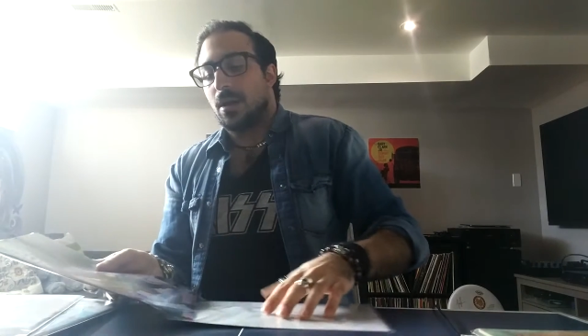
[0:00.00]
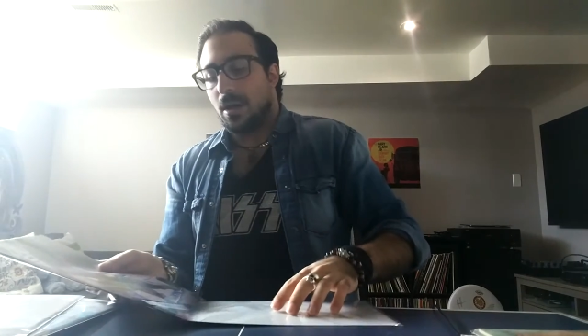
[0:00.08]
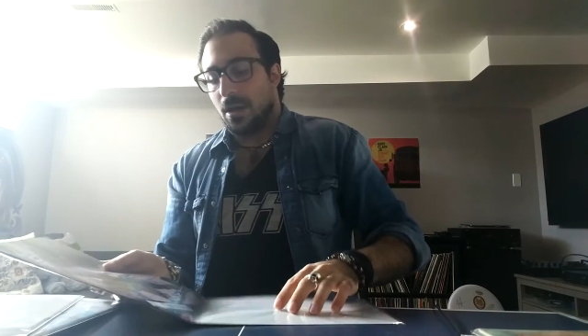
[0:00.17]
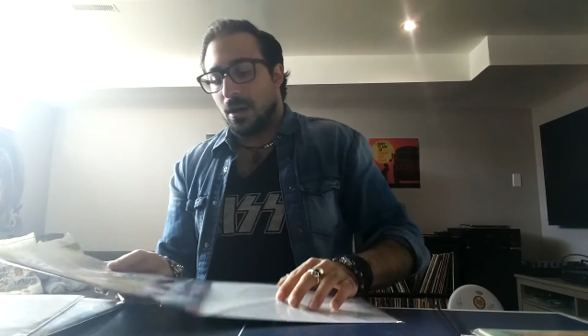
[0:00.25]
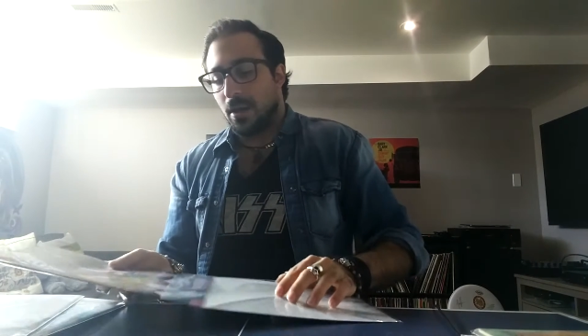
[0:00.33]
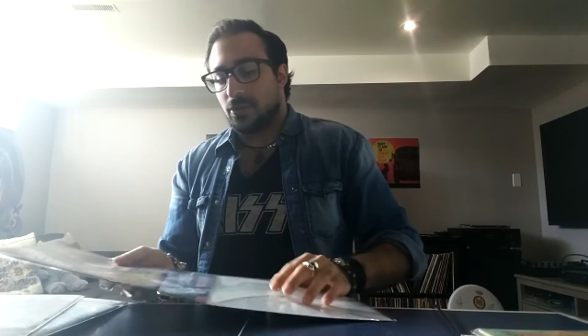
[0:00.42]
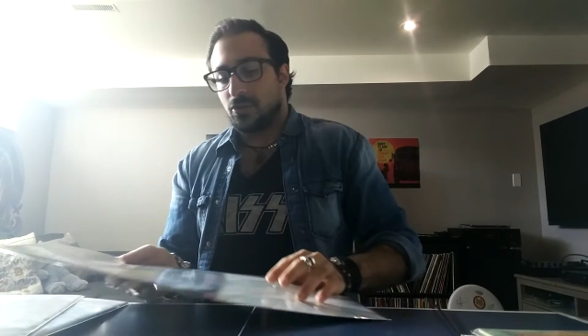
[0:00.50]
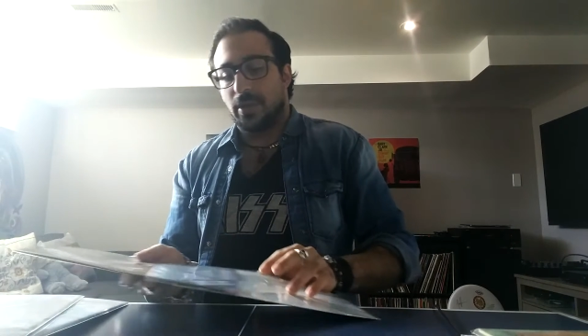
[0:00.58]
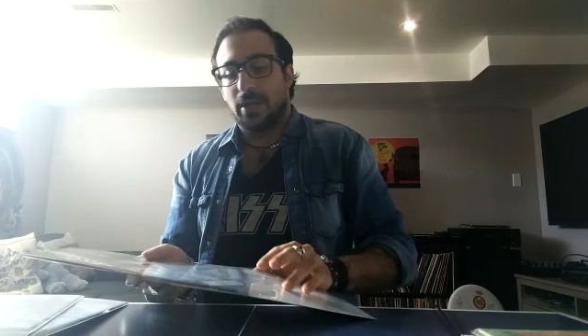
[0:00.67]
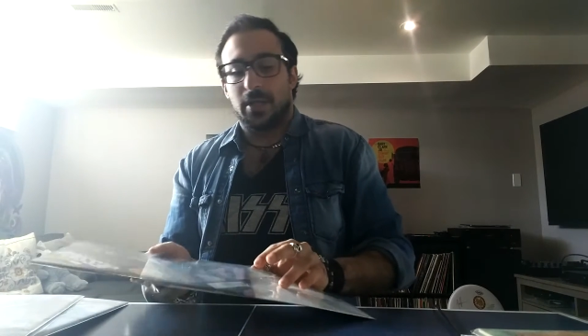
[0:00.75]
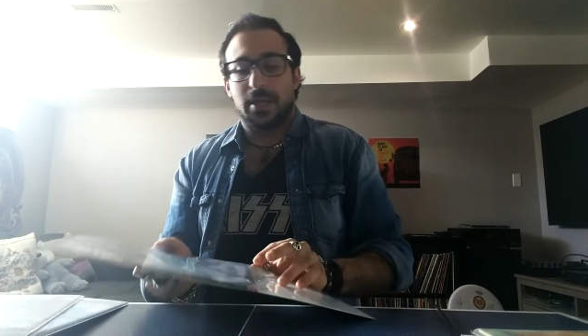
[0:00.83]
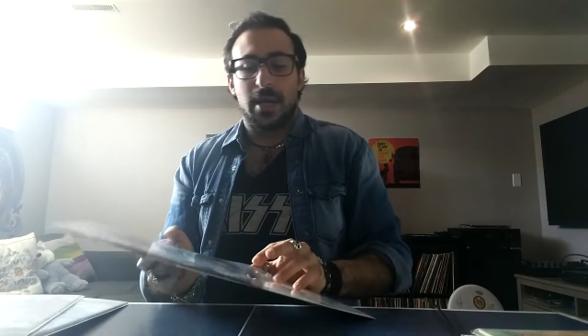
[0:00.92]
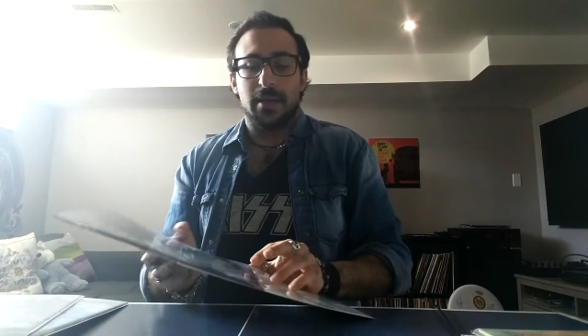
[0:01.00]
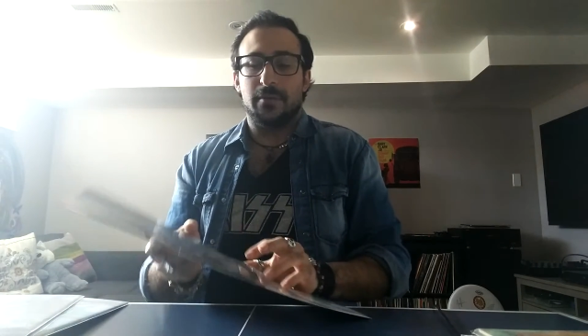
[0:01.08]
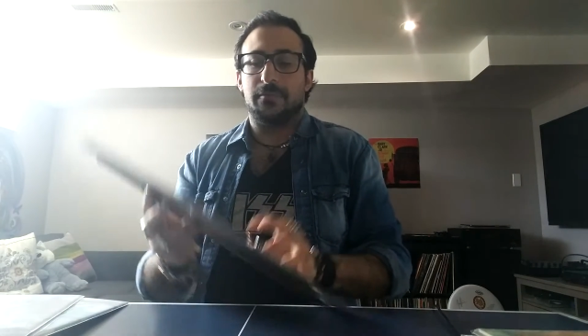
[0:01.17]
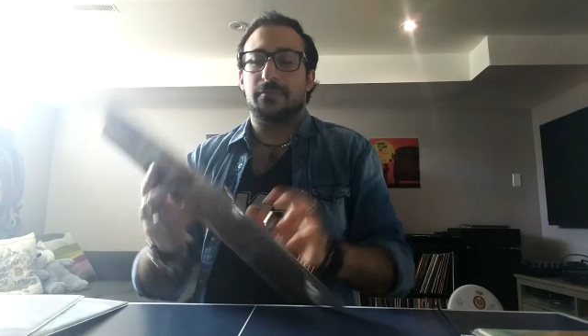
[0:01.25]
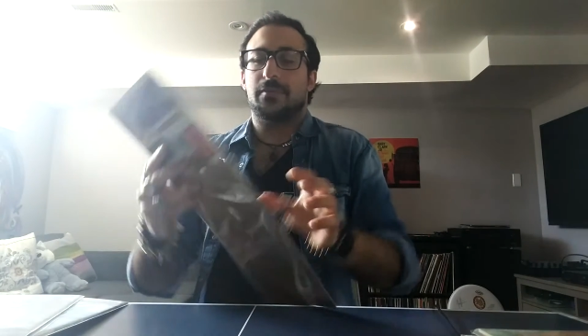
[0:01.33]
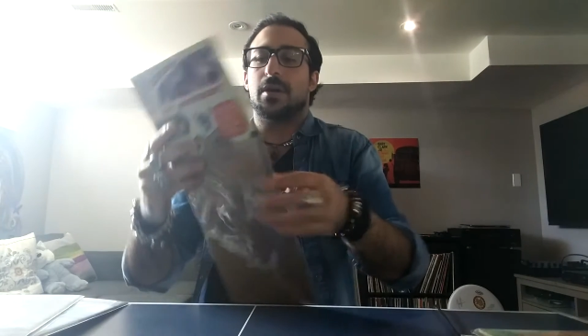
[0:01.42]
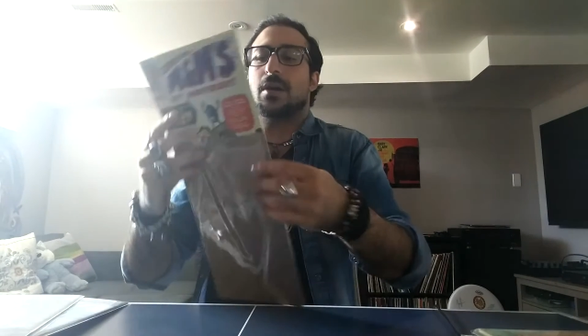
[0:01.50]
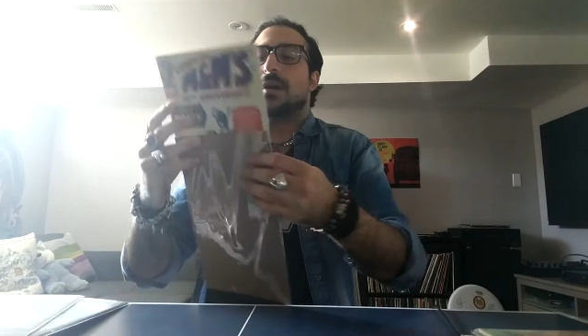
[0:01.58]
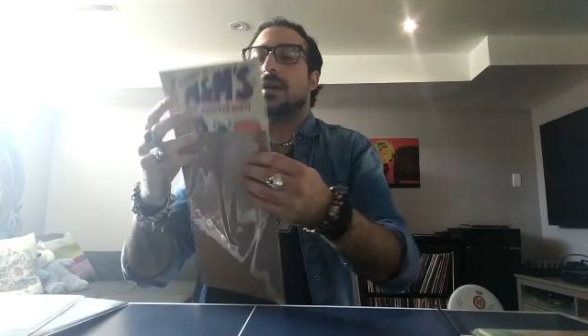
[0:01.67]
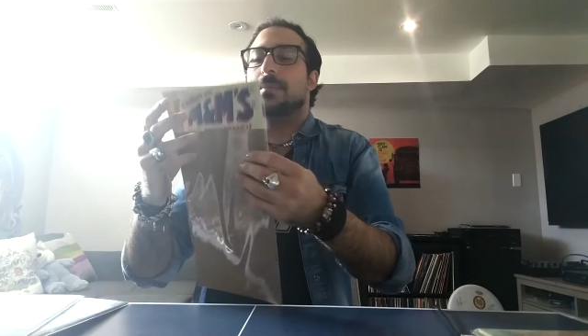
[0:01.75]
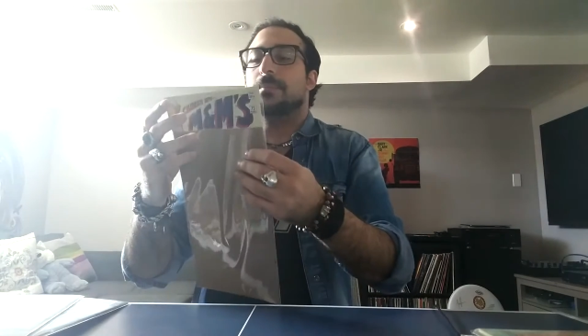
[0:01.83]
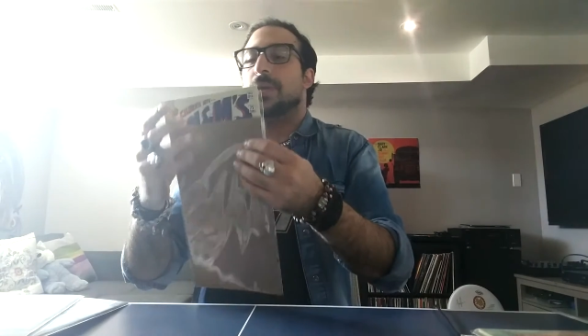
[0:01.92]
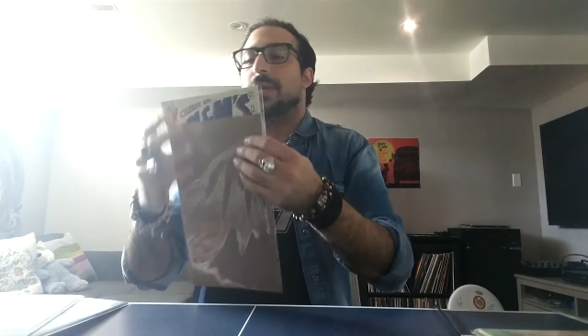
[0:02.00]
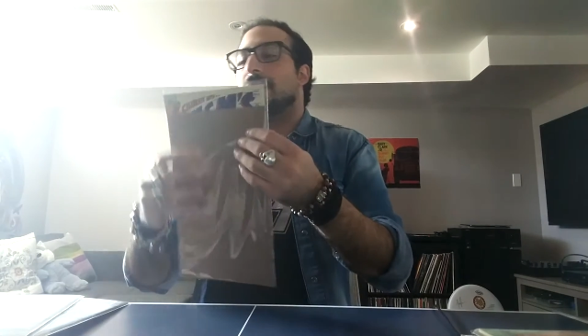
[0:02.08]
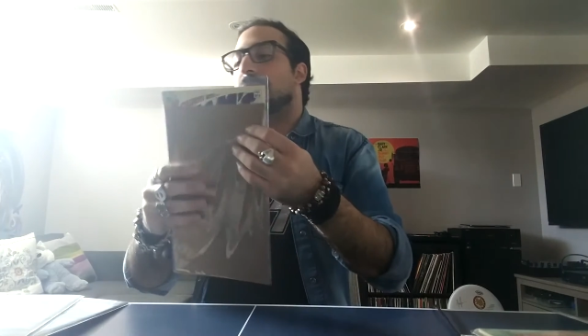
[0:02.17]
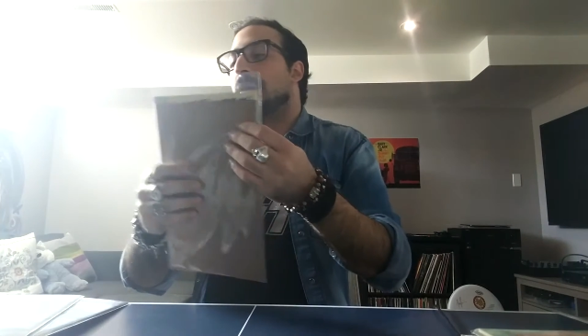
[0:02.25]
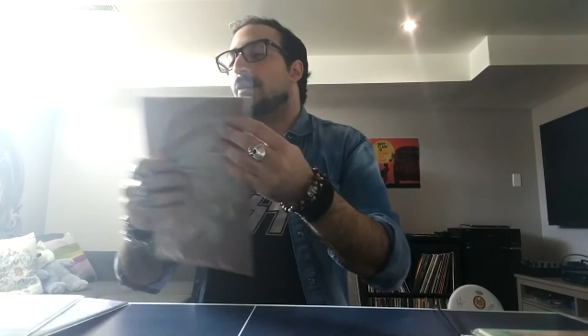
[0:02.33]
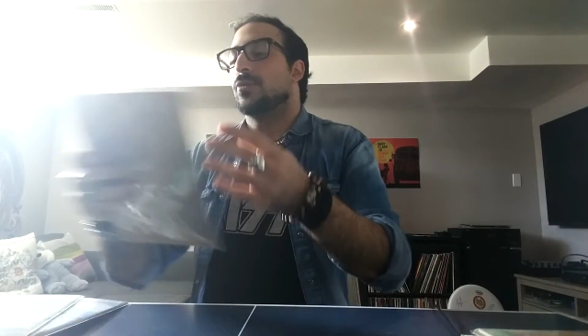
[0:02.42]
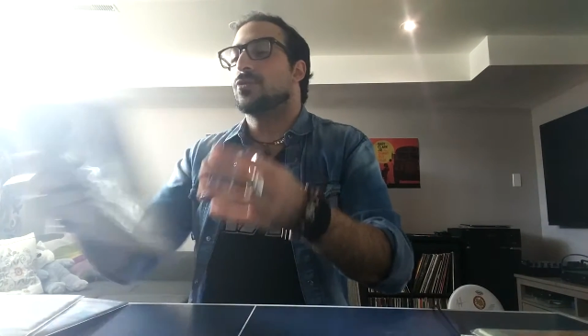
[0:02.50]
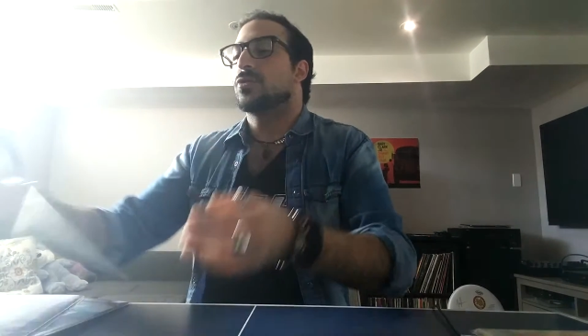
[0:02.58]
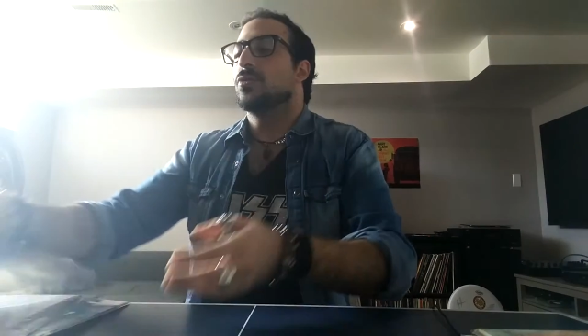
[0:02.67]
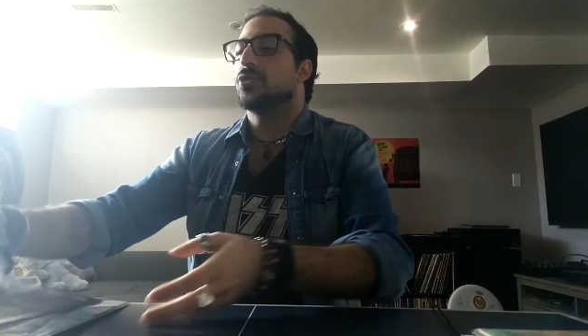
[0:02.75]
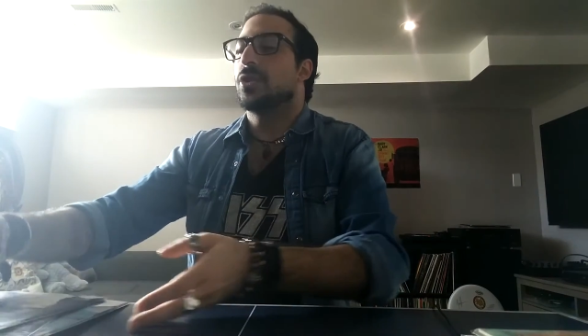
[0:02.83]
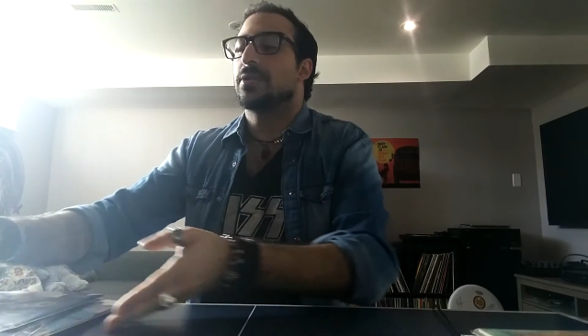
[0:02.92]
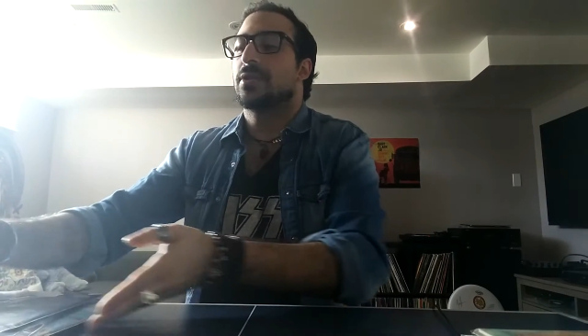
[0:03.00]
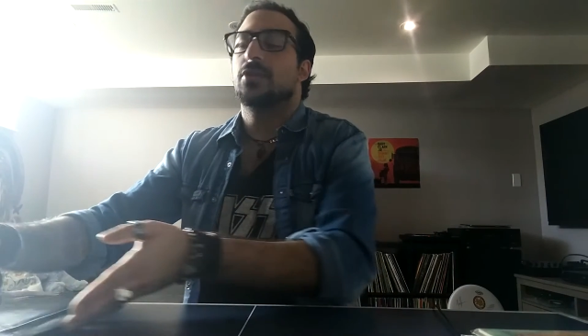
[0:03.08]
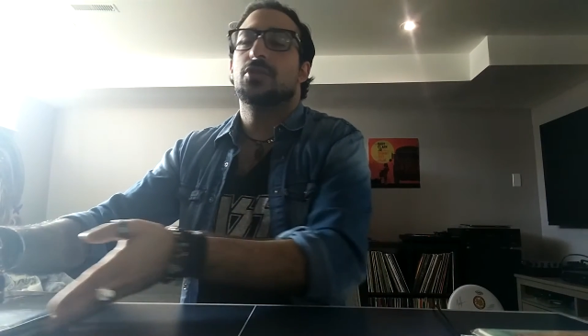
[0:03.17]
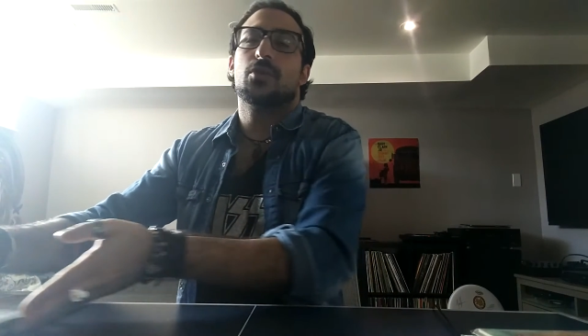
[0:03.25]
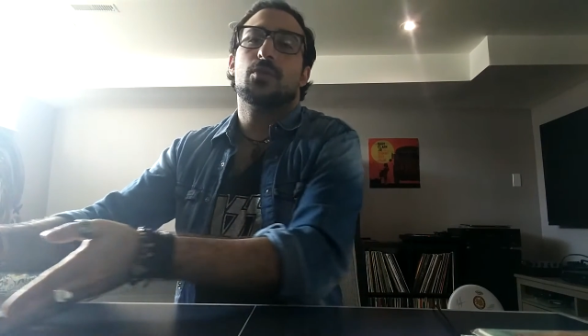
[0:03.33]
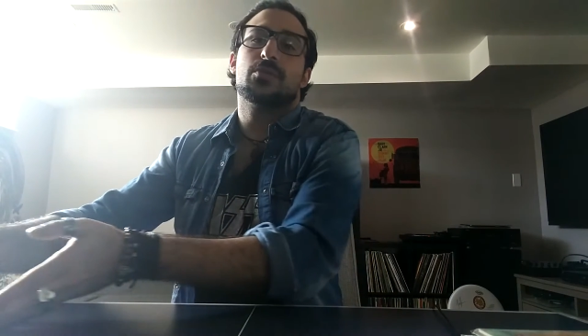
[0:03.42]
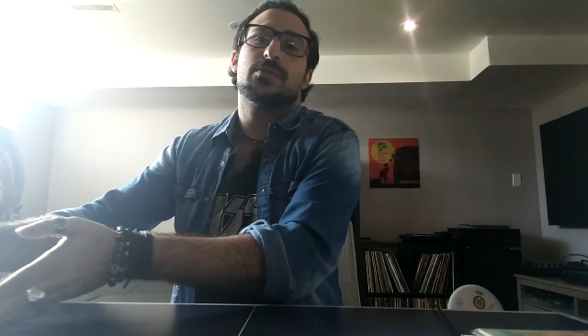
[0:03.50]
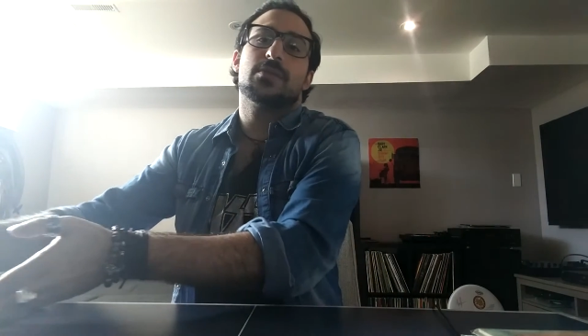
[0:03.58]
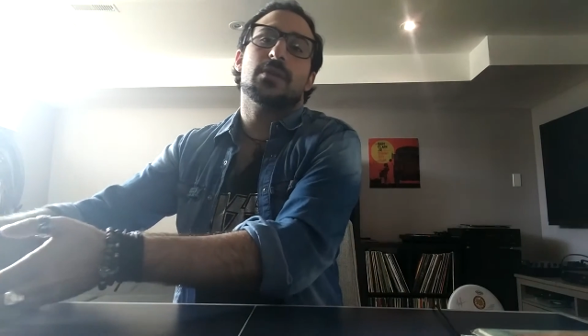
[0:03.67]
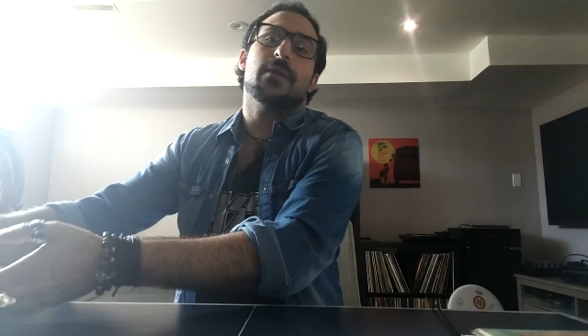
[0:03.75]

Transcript: So they're kind of bringing that old school Jessica Jones